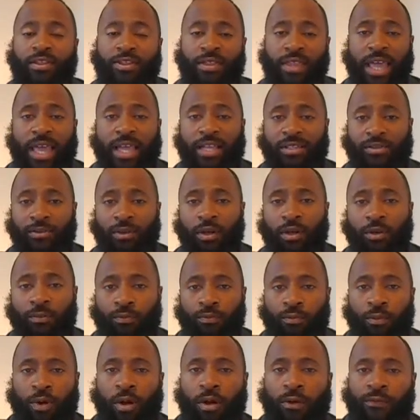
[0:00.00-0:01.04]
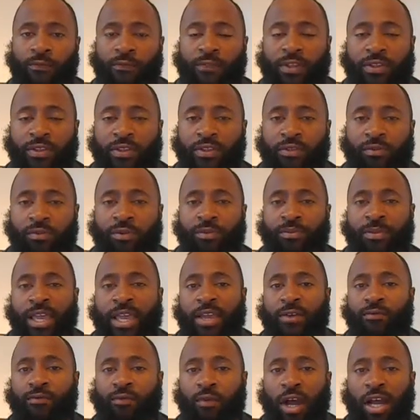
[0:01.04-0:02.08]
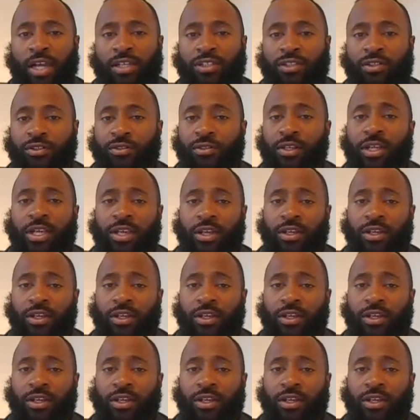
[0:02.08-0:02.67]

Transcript: that 53-man uh, uh, roster.